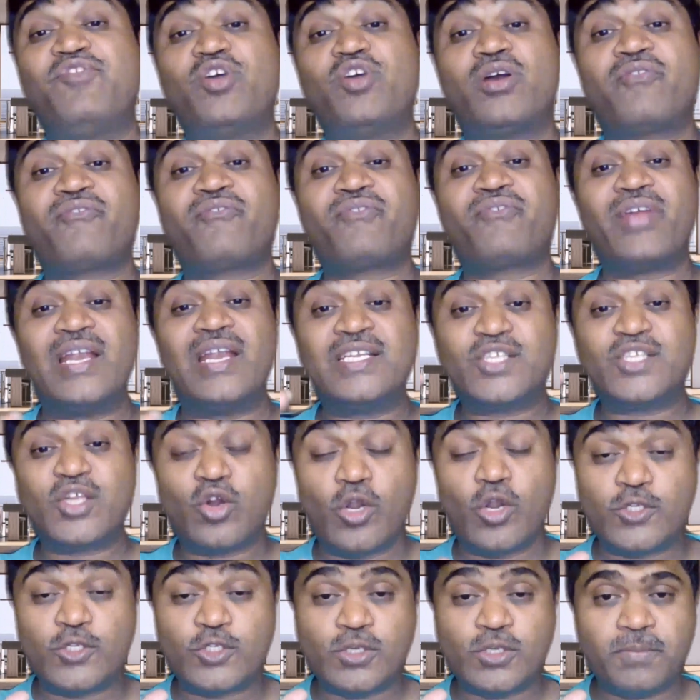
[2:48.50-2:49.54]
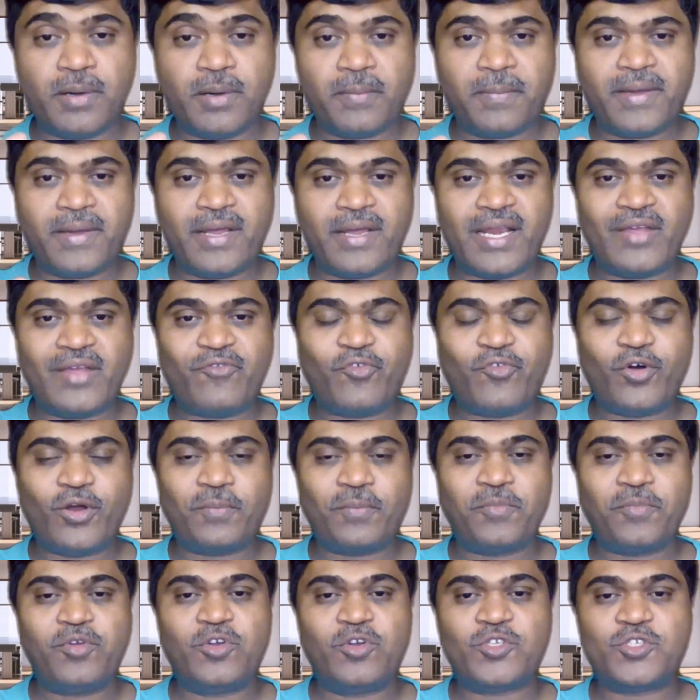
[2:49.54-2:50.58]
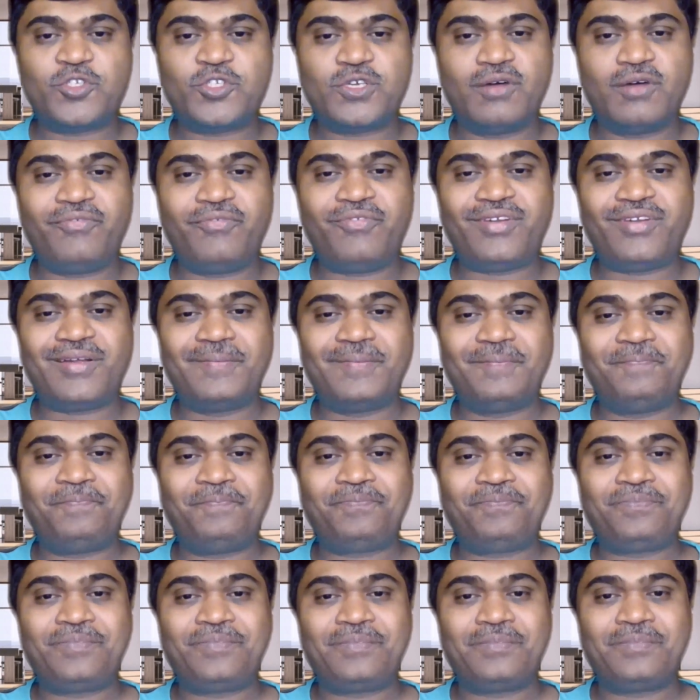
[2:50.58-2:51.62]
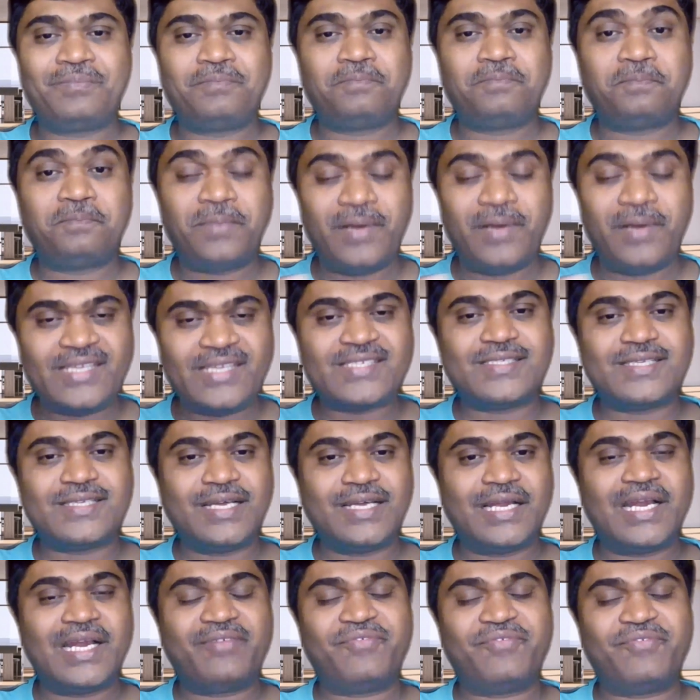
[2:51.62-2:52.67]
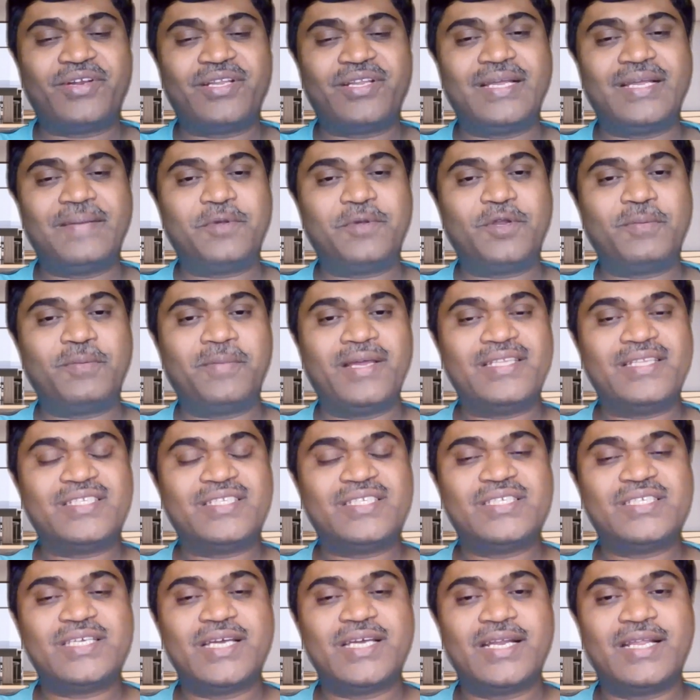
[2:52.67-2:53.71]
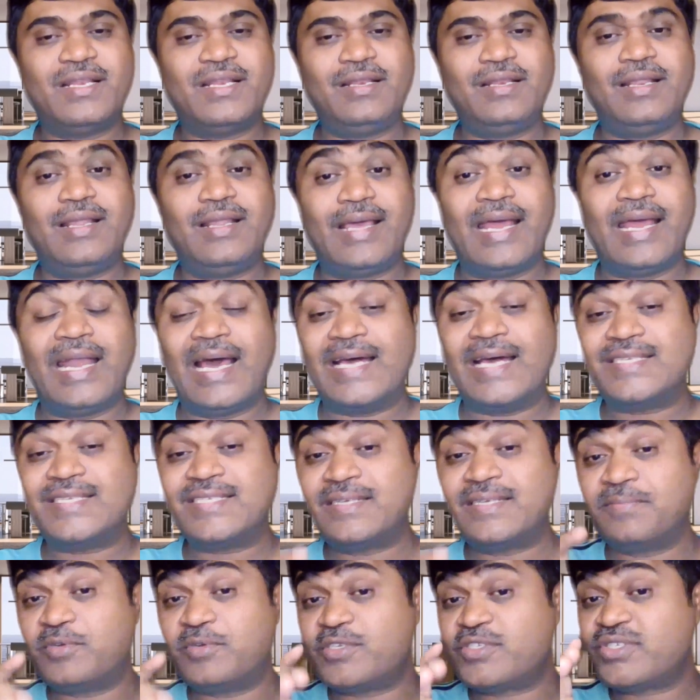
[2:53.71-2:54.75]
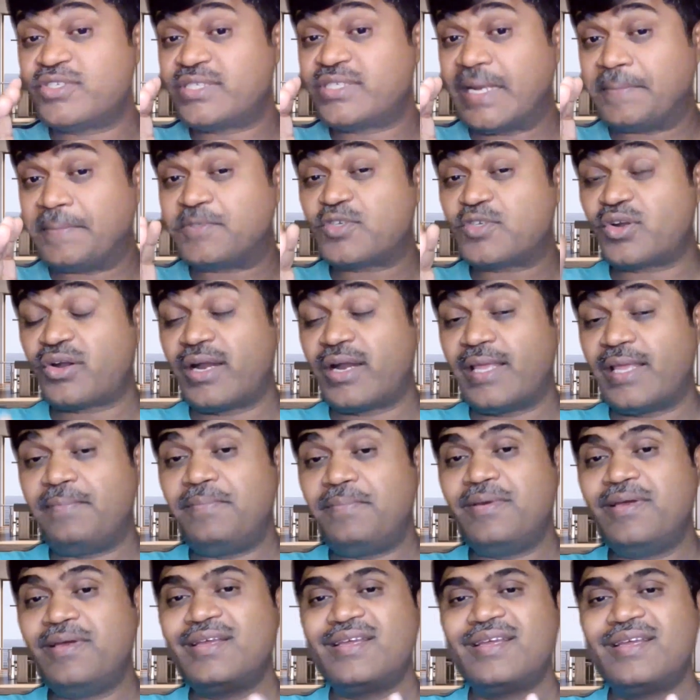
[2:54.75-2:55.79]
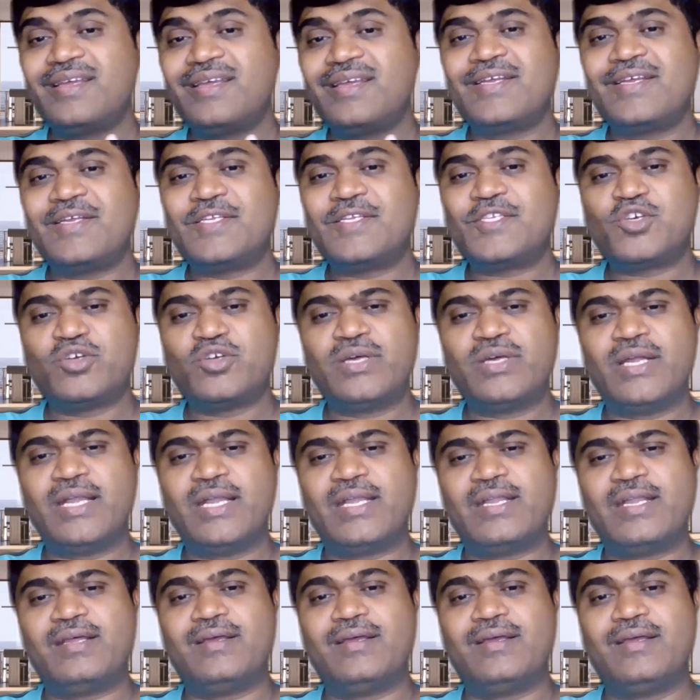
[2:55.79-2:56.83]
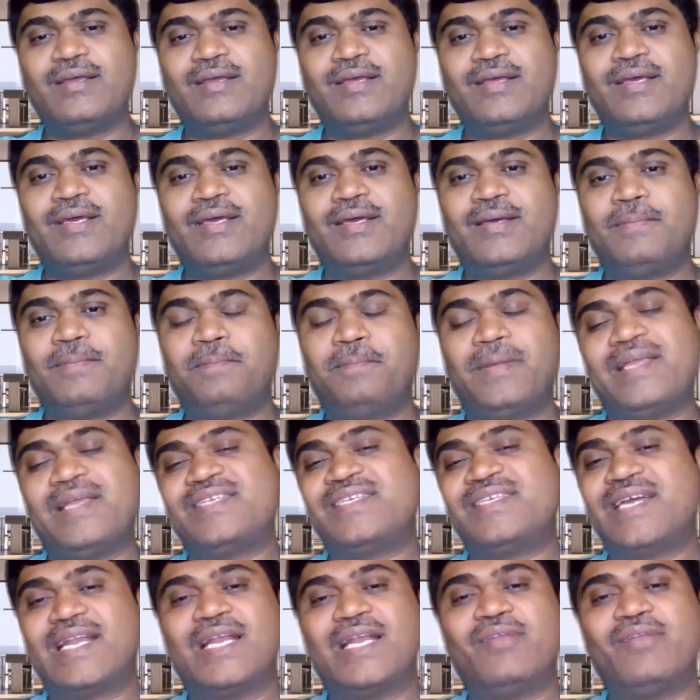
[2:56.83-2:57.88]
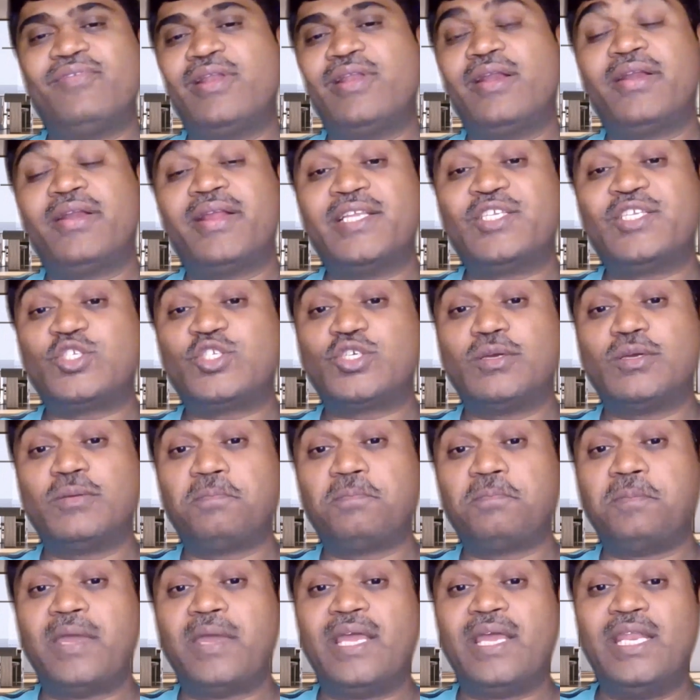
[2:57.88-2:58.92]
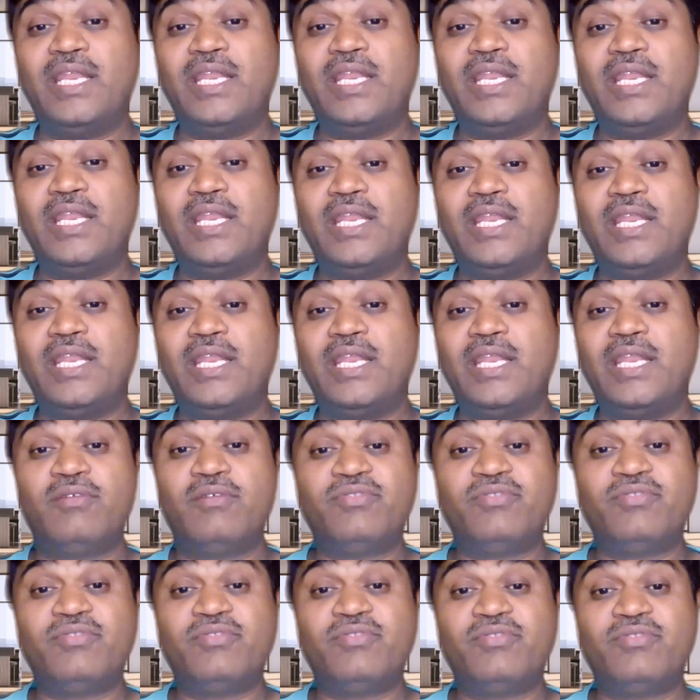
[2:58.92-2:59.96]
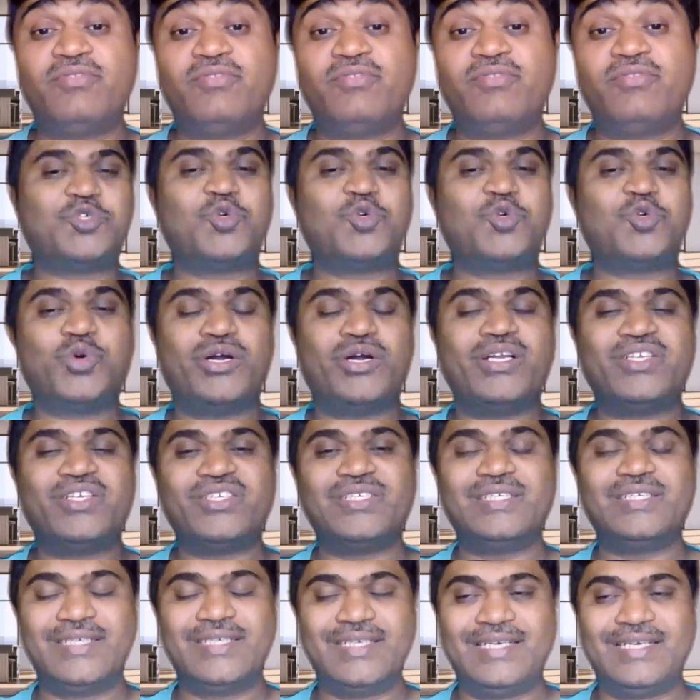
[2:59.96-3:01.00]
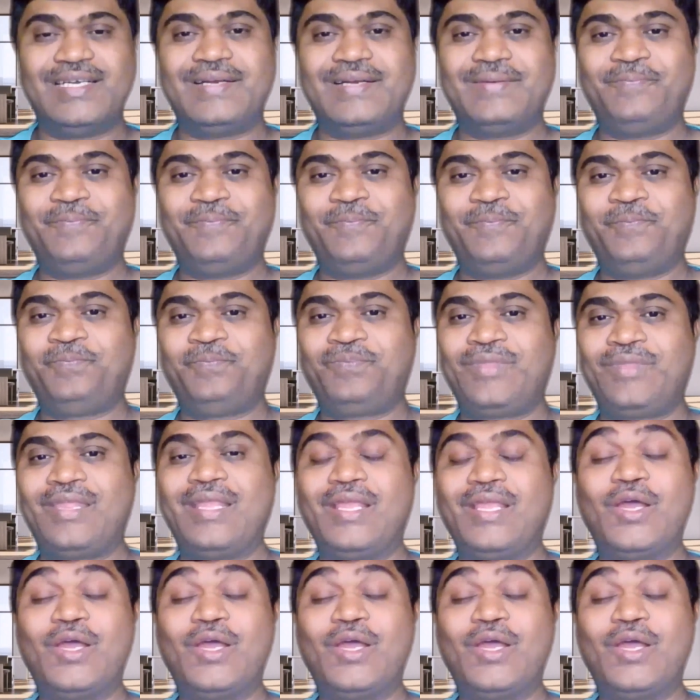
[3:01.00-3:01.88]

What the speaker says: If your friends are also preparing for MuleSoft, please refer them to my channel and ask them to subscribe so that my channel will reach many of the students who want to learn.